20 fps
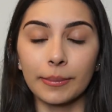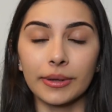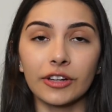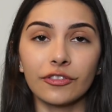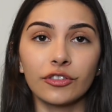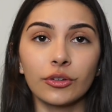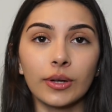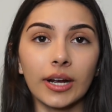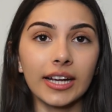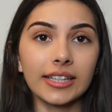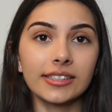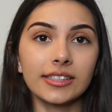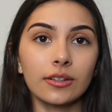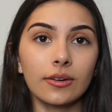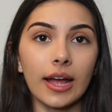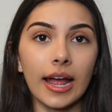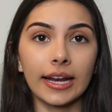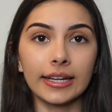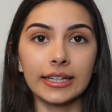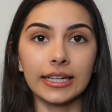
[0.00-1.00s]
But if you guys know
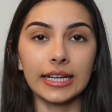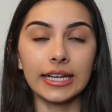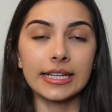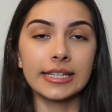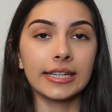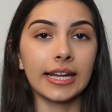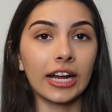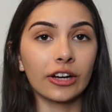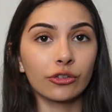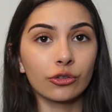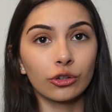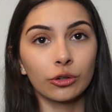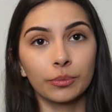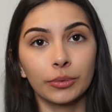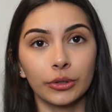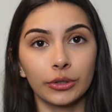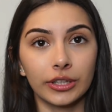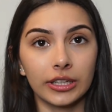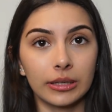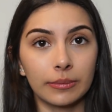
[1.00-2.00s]
any natural
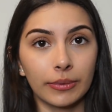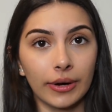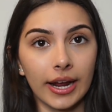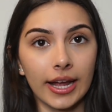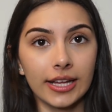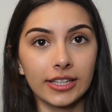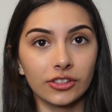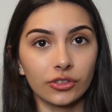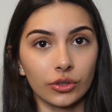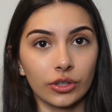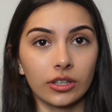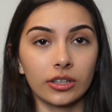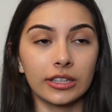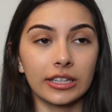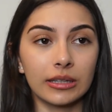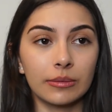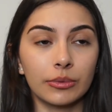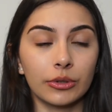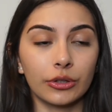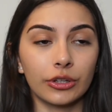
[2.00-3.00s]
beauty brands or
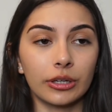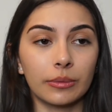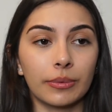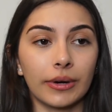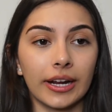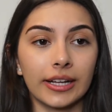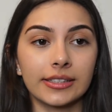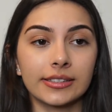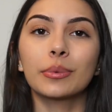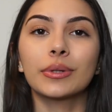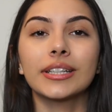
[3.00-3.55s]
clean beauty brands,